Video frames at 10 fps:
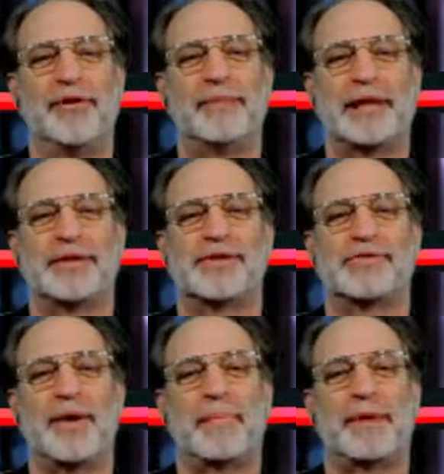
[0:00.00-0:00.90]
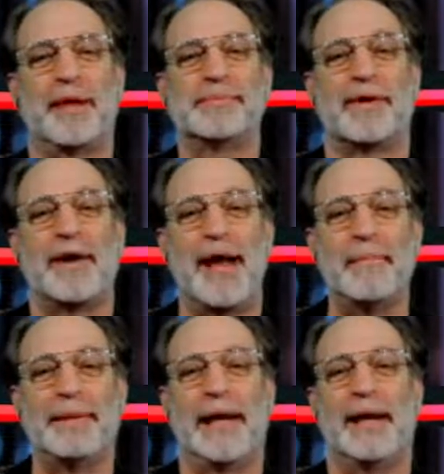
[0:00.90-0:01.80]
that the strip clubs are
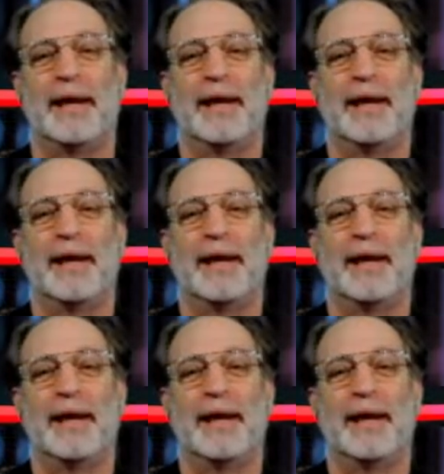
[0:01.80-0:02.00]
empty.